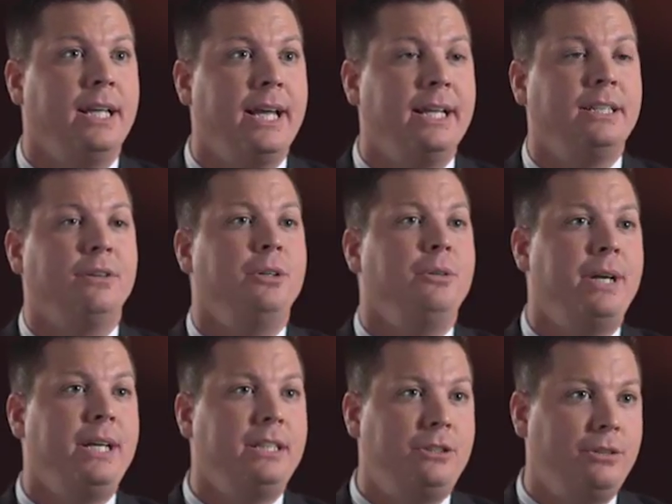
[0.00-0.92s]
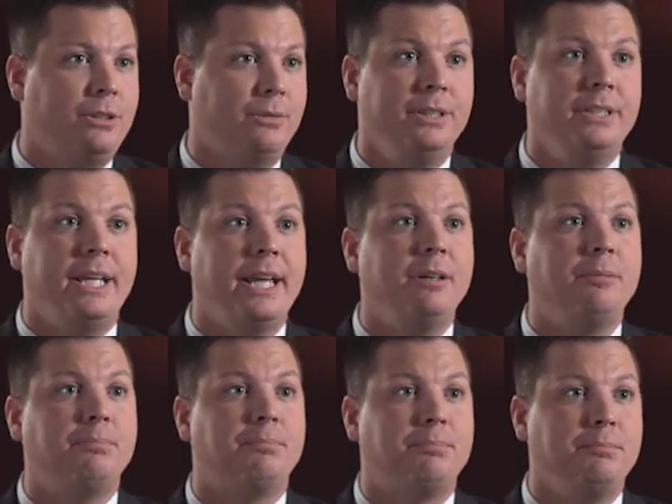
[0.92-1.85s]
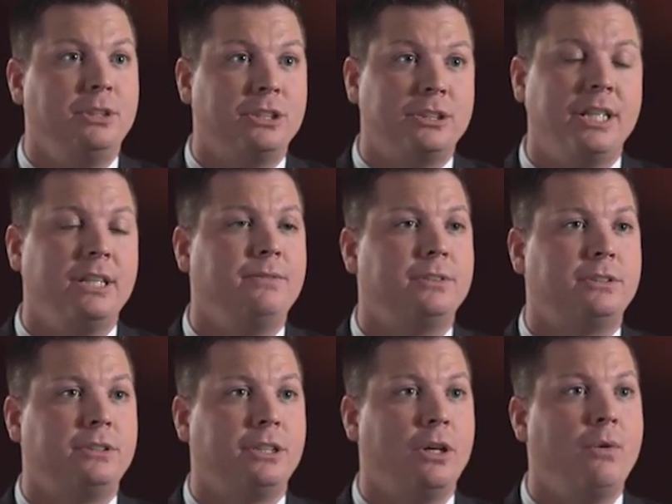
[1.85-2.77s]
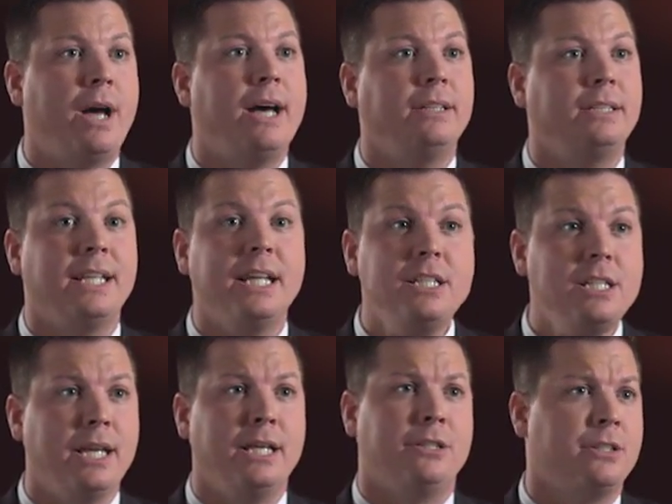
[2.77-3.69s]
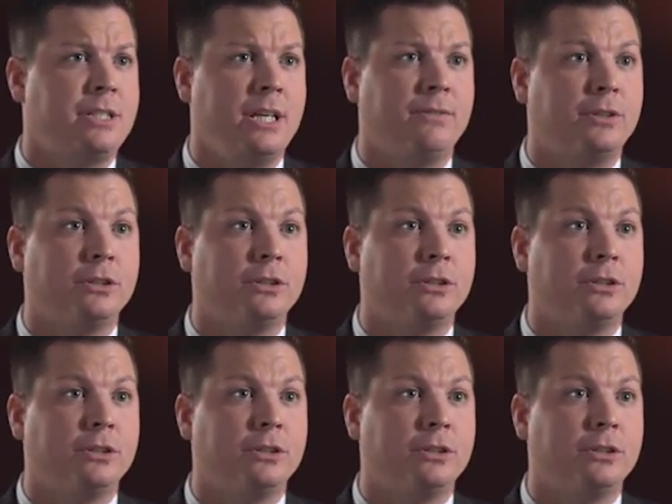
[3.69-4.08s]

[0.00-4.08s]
And the only way that you can really help yourself is to go out and educate yourself,